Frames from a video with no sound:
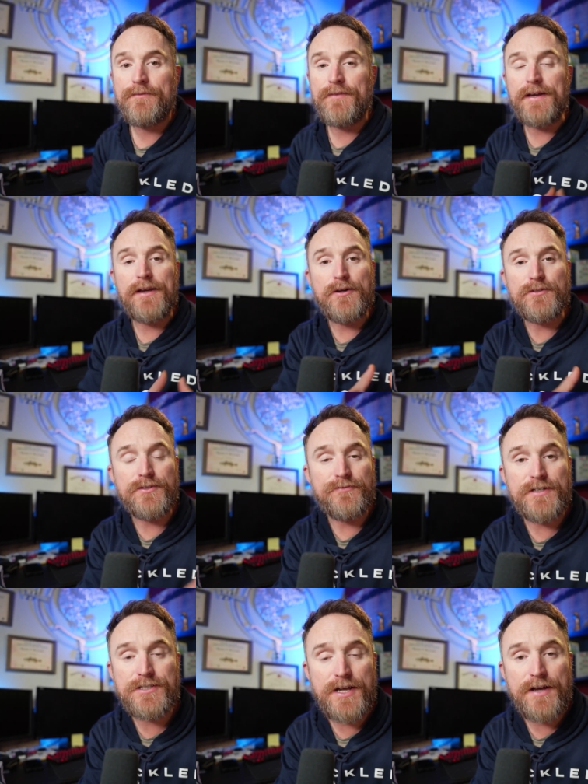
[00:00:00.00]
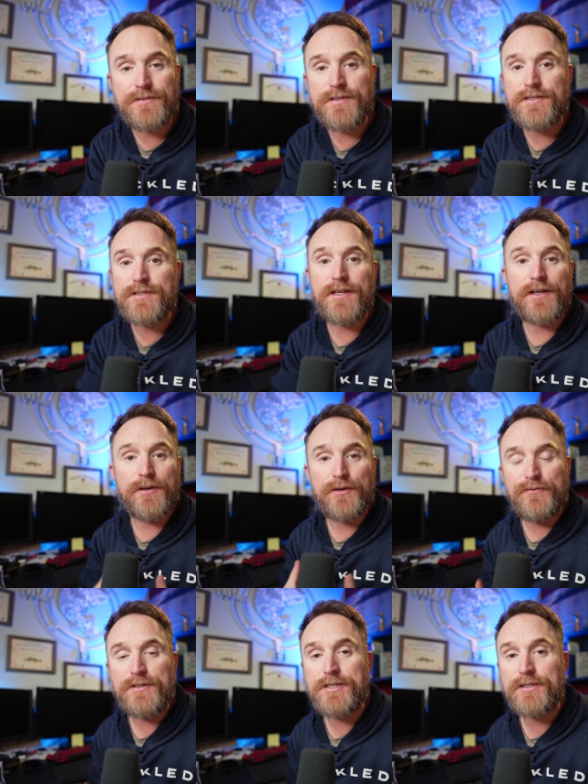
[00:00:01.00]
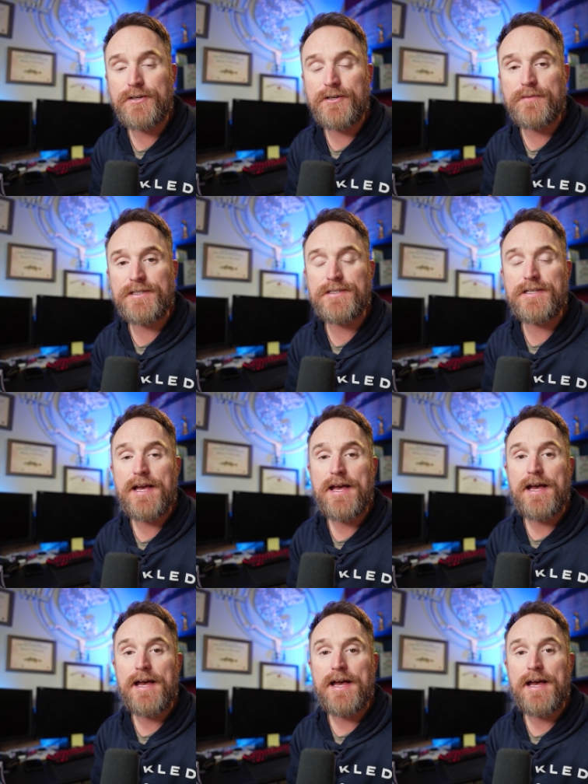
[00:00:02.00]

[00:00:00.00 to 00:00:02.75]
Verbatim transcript: They go to fish houses, they go to fishing tournaments,